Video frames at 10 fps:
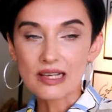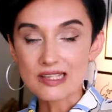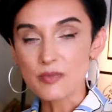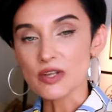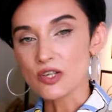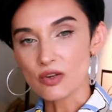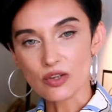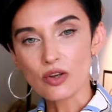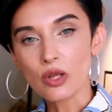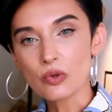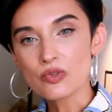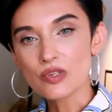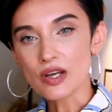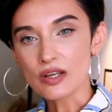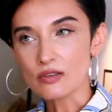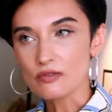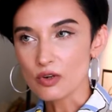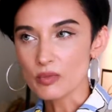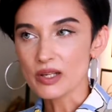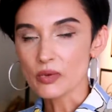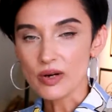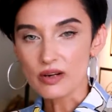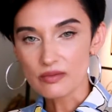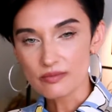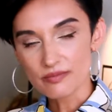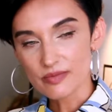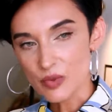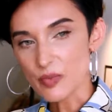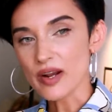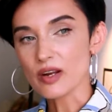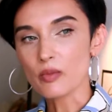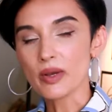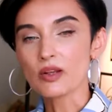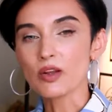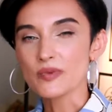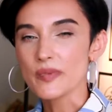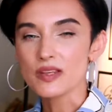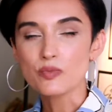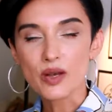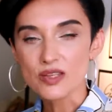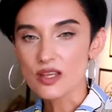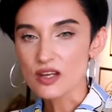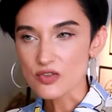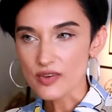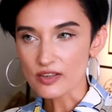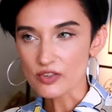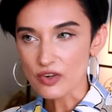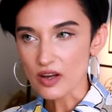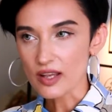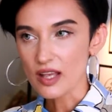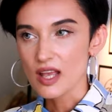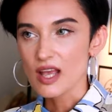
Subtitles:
Especially on the clothes. I normally wear it sprayed on my clothes because my skin is very dry,